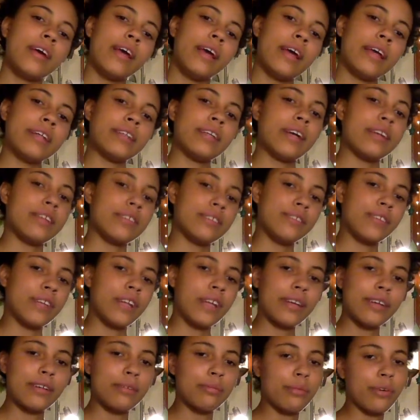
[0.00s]
I just feel
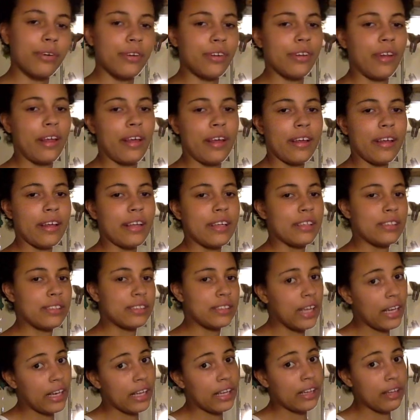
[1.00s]
like it's more, like,
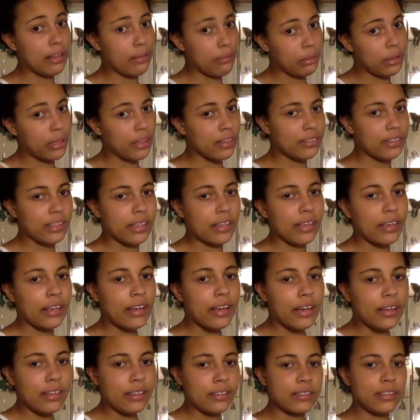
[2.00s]
aesthetically pleasing
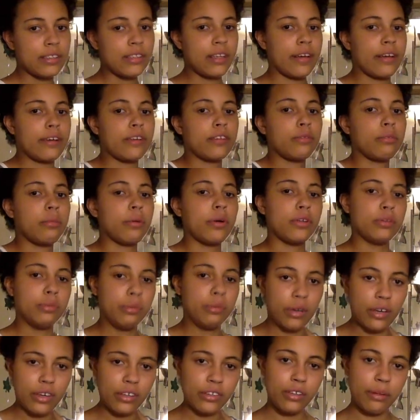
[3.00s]
to see, like, a sports
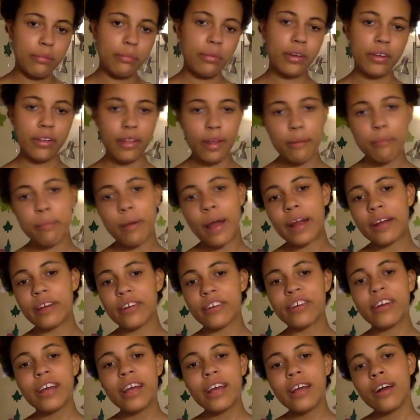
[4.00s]
bra or something than a
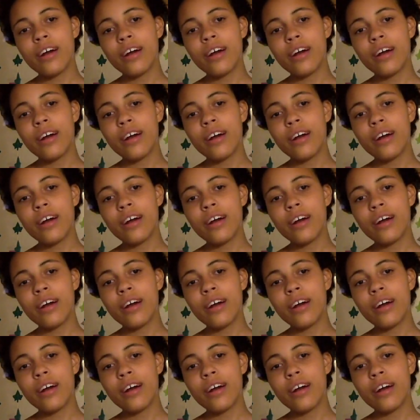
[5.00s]
binder.